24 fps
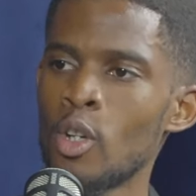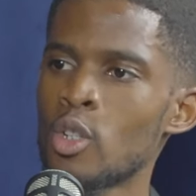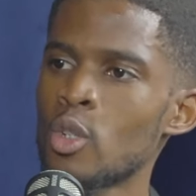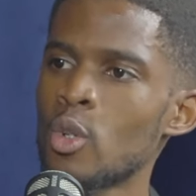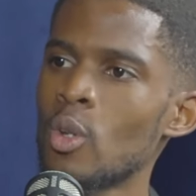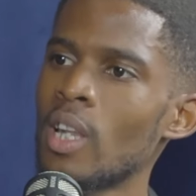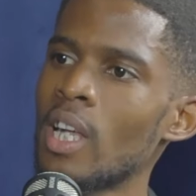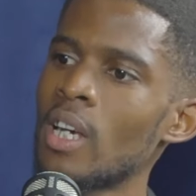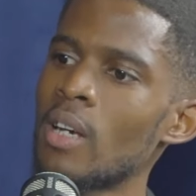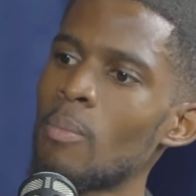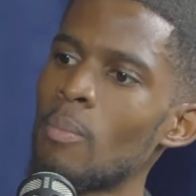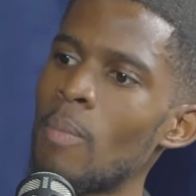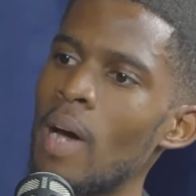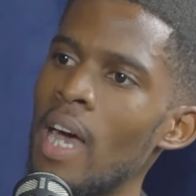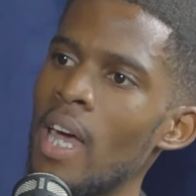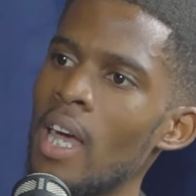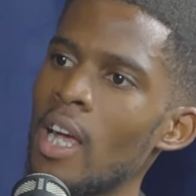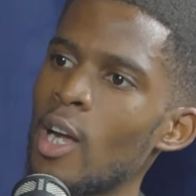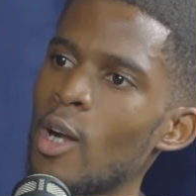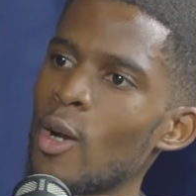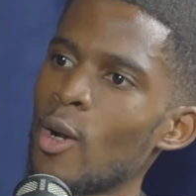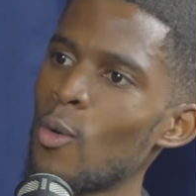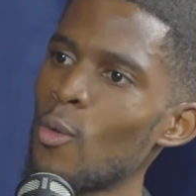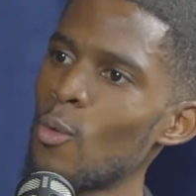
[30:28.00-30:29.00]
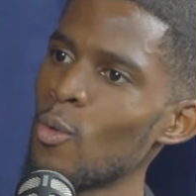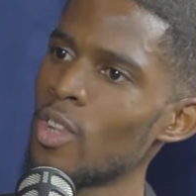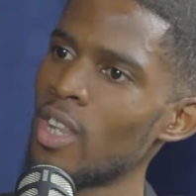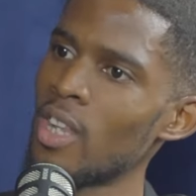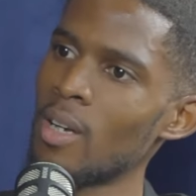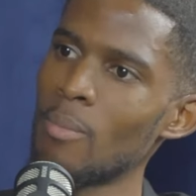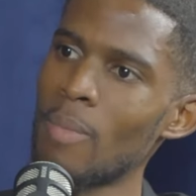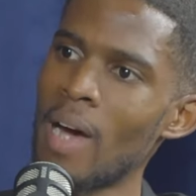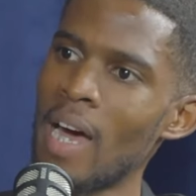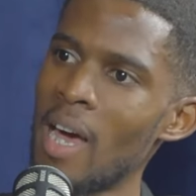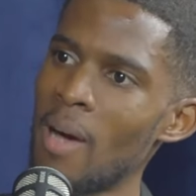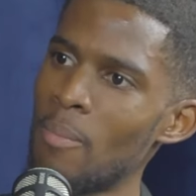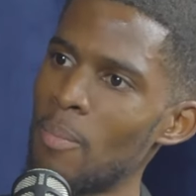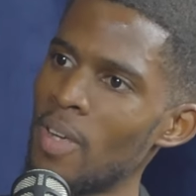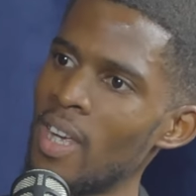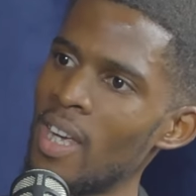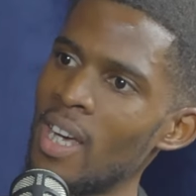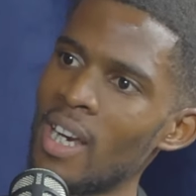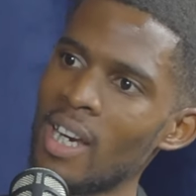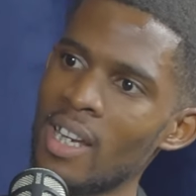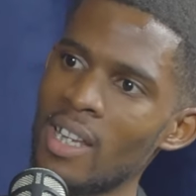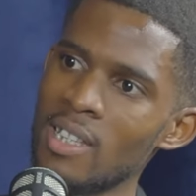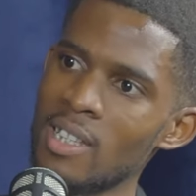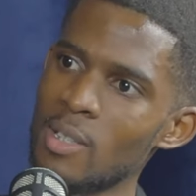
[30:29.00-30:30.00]
So that my clothing, my
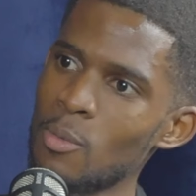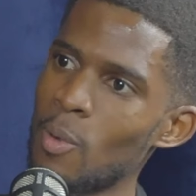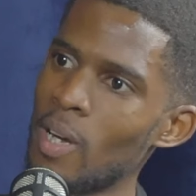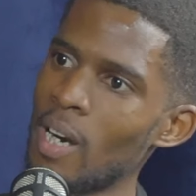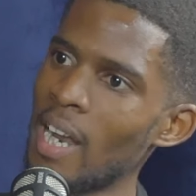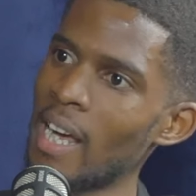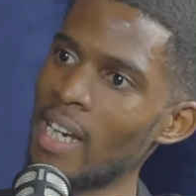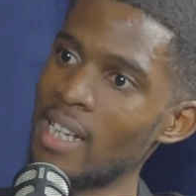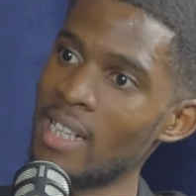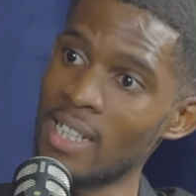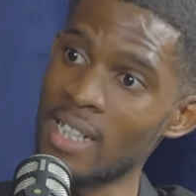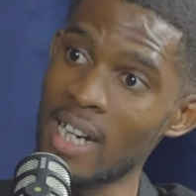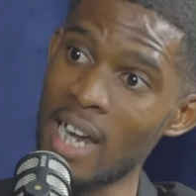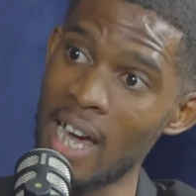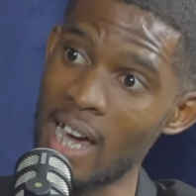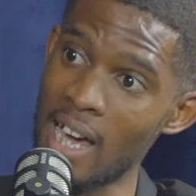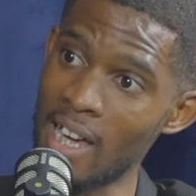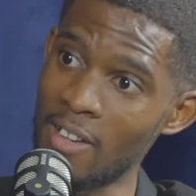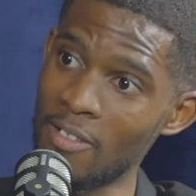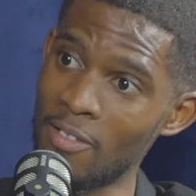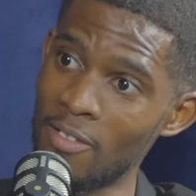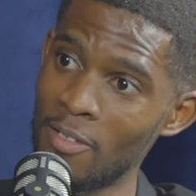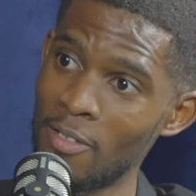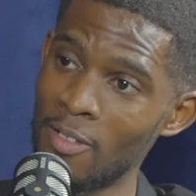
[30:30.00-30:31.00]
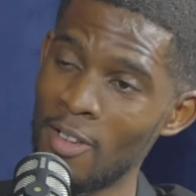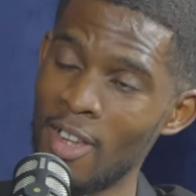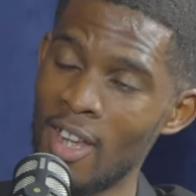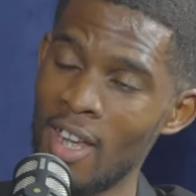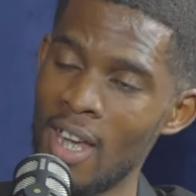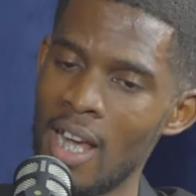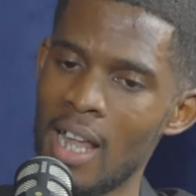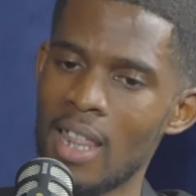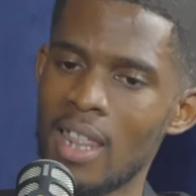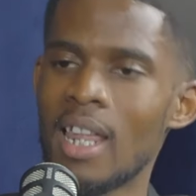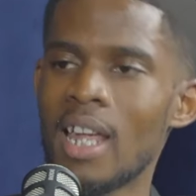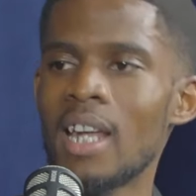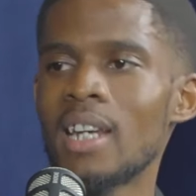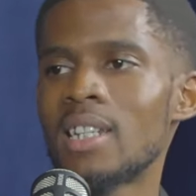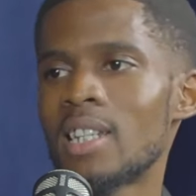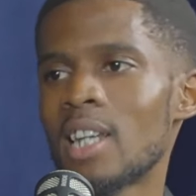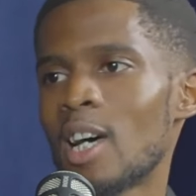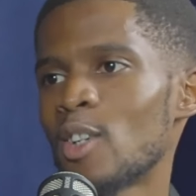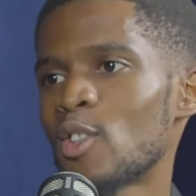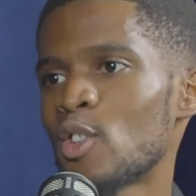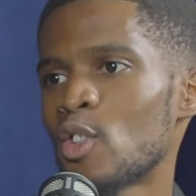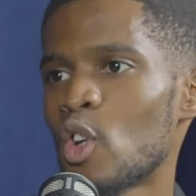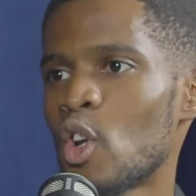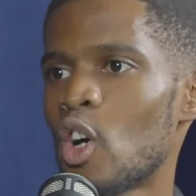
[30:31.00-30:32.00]
appearance, what I drive, then
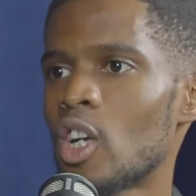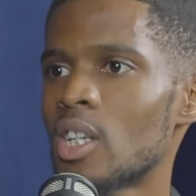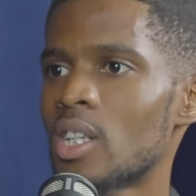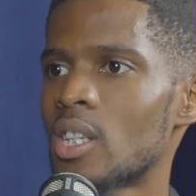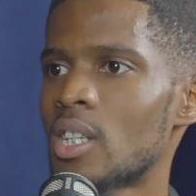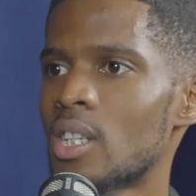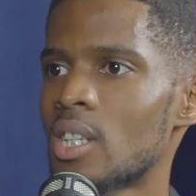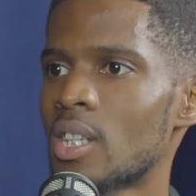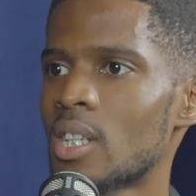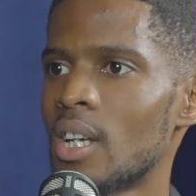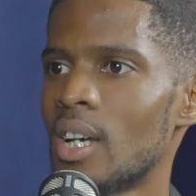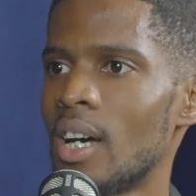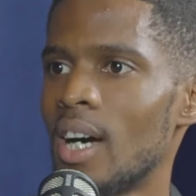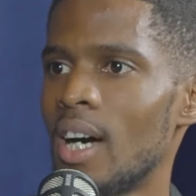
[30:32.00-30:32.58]
does not